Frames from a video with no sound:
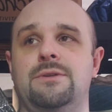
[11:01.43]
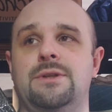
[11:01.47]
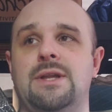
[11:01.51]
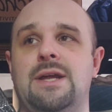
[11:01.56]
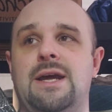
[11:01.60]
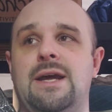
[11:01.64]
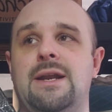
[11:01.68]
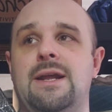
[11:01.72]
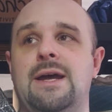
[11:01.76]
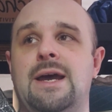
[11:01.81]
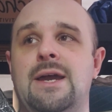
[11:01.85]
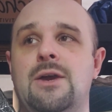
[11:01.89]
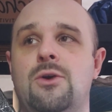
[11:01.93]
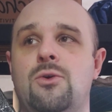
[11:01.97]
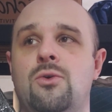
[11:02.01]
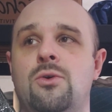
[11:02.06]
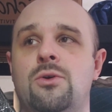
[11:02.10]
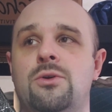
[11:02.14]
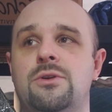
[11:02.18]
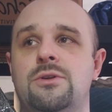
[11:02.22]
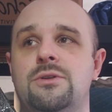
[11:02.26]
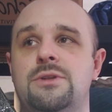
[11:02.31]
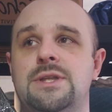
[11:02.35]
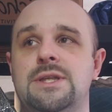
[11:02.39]
And I
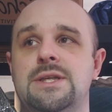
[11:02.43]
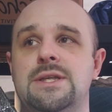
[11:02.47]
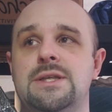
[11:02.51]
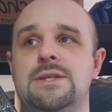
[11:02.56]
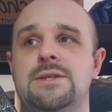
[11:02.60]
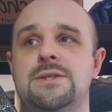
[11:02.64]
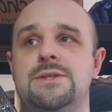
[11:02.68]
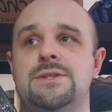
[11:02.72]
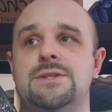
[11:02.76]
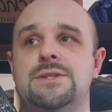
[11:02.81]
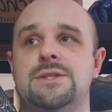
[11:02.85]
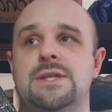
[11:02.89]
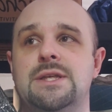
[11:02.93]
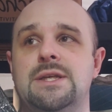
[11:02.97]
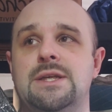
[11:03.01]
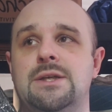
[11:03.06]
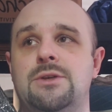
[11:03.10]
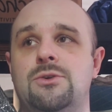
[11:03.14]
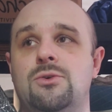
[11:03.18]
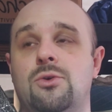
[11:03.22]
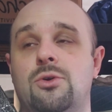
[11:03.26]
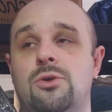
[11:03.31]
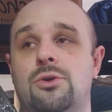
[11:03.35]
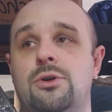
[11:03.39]
ordered these
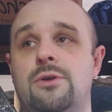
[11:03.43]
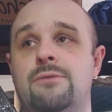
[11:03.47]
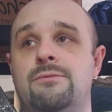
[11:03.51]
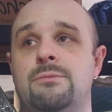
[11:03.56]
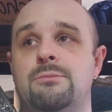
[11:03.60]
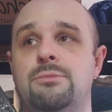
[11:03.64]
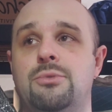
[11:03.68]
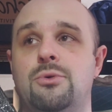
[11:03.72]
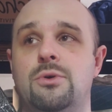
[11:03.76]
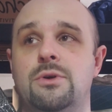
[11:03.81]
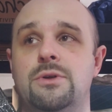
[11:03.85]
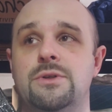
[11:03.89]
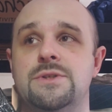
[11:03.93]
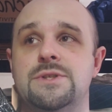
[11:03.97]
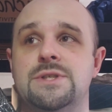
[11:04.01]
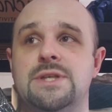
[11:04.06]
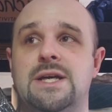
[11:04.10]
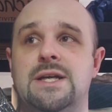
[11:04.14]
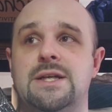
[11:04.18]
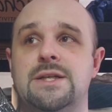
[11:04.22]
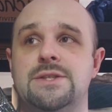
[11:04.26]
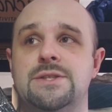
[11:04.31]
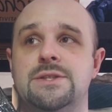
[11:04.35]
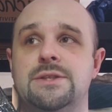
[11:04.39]
in order of importance,
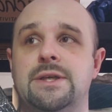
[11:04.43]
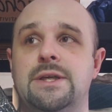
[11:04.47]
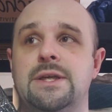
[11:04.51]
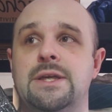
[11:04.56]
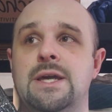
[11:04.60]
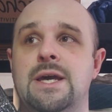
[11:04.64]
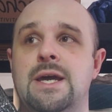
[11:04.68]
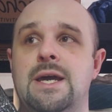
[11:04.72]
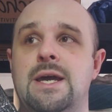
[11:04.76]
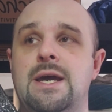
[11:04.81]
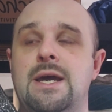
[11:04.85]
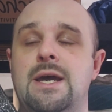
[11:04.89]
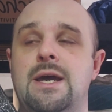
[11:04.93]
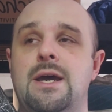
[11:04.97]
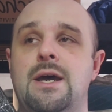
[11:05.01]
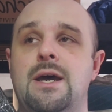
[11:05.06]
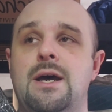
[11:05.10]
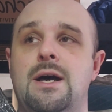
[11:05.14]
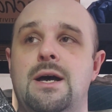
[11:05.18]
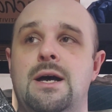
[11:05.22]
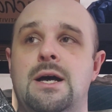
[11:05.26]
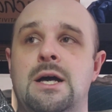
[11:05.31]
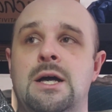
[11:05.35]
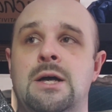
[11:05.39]
honestly.
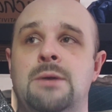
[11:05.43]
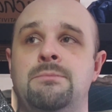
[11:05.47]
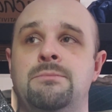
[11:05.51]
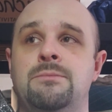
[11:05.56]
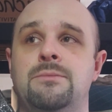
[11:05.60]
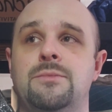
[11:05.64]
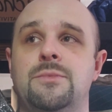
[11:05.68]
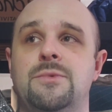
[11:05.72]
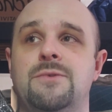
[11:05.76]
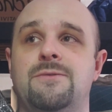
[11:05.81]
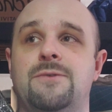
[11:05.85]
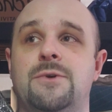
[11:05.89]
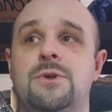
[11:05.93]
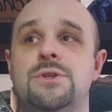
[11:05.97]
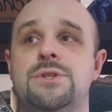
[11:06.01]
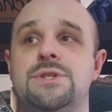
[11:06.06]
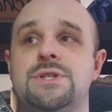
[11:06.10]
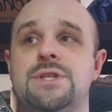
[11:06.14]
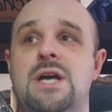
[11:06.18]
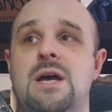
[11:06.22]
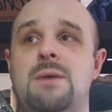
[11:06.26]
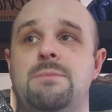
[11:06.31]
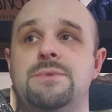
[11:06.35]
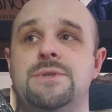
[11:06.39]

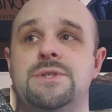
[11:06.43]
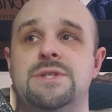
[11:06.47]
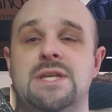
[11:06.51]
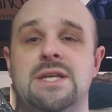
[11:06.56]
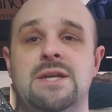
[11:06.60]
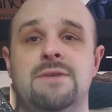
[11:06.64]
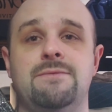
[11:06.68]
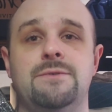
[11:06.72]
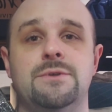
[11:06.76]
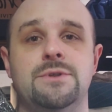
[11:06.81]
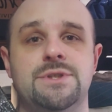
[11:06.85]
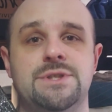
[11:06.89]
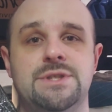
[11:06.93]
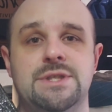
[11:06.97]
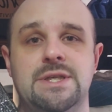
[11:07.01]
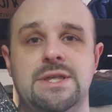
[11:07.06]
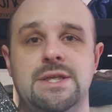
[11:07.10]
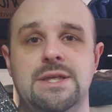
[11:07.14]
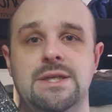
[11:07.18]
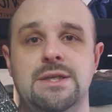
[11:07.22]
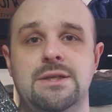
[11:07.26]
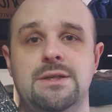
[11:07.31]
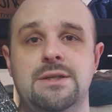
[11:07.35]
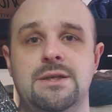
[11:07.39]
First up, Sam versus
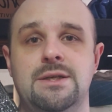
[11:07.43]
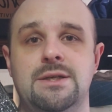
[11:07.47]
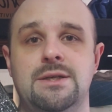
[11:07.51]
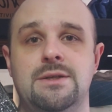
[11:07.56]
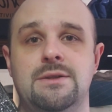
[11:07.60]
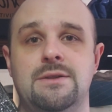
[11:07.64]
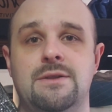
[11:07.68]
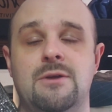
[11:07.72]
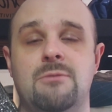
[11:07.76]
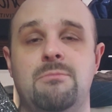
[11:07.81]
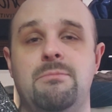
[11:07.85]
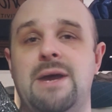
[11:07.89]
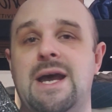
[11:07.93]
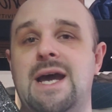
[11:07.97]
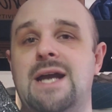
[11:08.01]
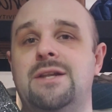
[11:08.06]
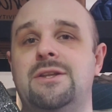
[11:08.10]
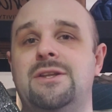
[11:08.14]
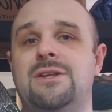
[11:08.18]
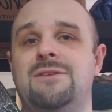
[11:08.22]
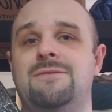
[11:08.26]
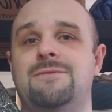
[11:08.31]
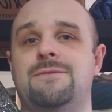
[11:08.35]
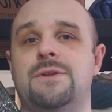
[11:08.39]
Heat. They're
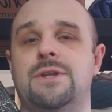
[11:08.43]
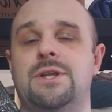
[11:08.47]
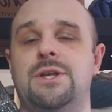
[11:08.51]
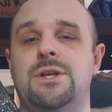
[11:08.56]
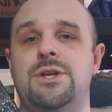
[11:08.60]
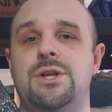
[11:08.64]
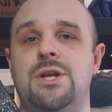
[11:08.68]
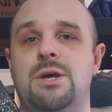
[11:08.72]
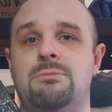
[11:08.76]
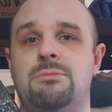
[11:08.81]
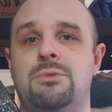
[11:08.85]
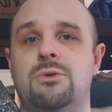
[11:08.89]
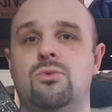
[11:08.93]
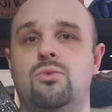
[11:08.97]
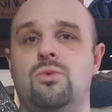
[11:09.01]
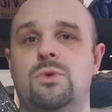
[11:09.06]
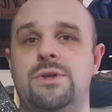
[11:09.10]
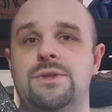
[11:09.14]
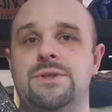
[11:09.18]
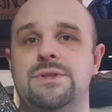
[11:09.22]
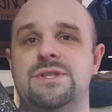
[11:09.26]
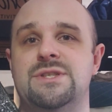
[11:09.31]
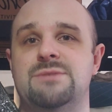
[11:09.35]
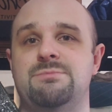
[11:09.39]
battling for the number
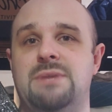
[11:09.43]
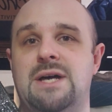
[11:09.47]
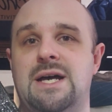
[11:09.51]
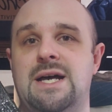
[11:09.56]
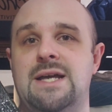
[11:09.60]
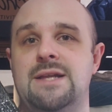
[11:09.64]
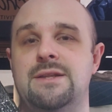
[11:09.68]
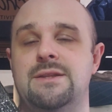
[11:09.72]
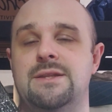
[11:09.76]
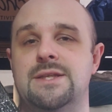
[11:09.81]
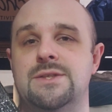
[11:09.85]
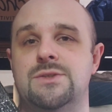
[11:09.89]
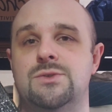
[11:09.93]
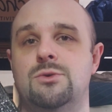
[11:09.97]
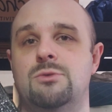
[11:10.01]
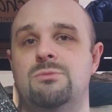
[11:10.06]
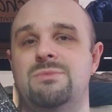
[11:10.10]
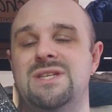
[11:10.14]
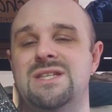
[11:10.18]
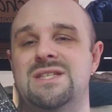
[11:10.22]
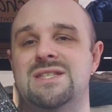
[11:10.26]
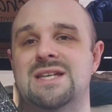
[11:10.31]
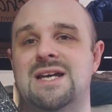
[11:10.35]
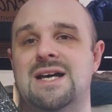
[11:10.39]
one spot. This will
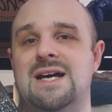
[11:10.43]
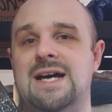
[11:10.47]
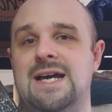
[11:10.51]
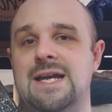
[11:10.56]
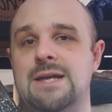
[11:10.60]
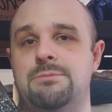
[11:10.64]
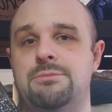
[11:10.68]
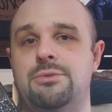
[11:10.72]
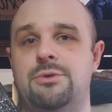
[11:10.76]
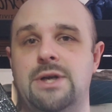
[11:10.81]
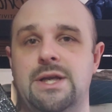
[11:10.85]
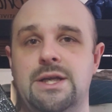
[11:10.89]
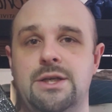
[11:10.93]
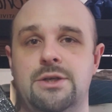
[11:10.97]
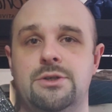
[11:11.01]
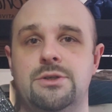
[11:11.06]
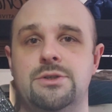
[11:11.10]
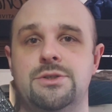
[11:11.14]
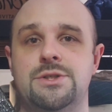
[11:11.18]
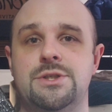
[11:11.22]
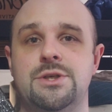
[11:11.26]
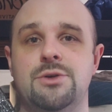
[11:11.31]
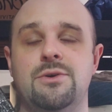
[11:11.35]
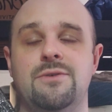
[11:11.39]
be
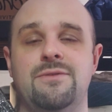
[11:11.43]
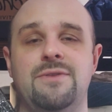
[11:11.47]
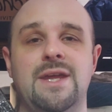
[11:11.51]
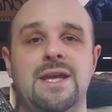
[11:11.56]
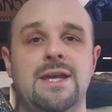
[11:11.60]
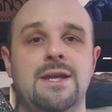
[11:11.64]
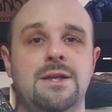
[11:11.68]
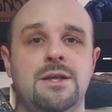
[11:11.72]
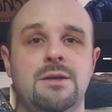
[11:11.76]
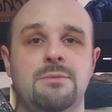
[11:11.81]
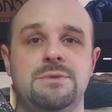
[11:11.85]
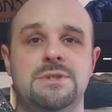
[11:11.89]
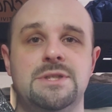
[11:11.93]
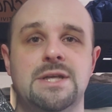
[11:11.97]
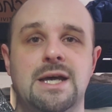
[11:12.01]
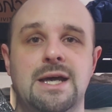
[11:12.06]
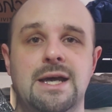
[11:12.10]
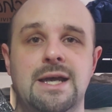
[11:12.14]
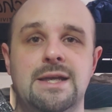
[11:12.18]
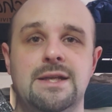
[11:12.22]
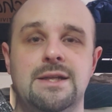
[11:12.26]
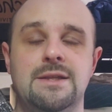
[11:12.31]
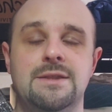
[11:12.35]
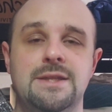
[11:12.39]
tiebreaker. So if they end up
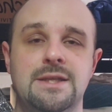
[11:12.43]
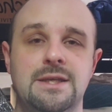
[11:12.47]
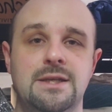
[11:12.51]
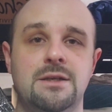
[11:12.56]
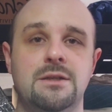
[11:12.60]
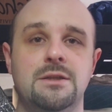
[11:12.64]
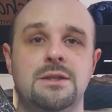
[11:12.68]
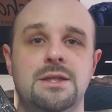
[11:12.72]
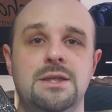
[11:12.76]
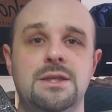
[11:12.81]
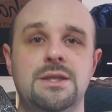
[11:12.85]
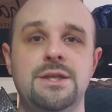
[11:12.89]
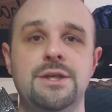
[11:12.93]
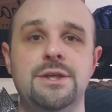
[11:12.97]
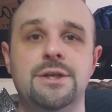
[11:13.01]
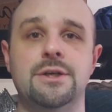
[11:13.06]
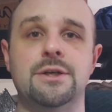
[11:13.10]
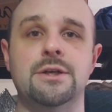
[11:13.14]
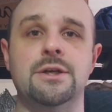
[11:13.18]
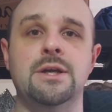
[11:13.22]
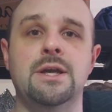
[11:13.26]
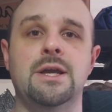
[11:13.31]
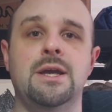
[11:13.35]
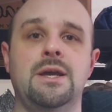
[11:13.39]
tied at the end of the
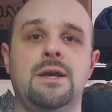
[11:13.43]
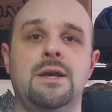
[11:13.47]
year